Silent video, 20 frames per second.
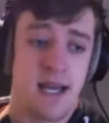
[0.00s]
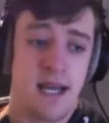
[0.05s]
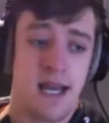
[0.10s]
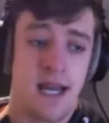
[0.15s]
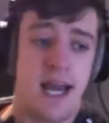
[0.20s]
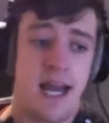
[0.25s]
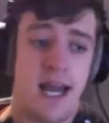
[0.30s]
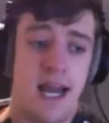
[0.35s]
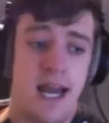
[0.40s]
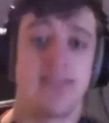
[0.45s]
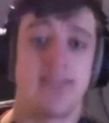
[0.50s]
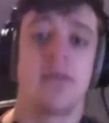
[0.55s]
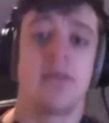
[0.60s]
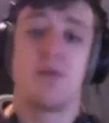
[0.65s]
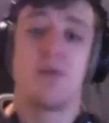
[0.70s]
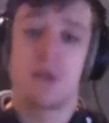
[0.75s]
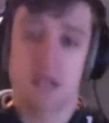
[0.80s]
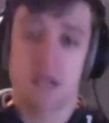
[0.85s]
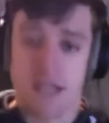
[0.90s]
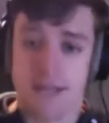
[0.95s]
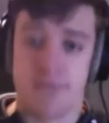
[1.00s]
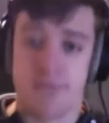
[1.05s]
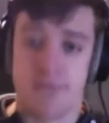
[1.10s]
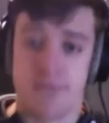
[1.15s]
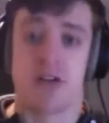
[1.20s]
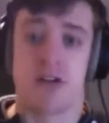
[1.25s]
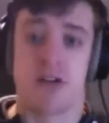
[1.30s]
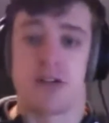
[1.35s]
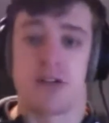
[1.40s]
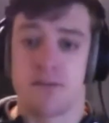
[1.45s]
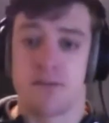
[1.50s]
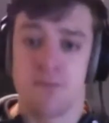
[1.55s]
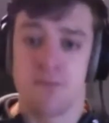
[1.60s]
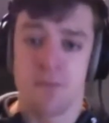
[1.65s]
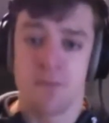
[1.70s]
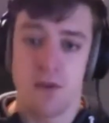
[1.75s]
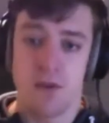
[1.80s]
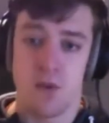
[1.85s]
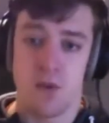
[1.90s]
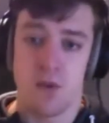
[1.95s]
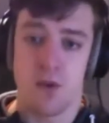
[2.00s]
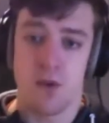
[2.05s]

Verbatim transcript: and then we want to leapfrog them. We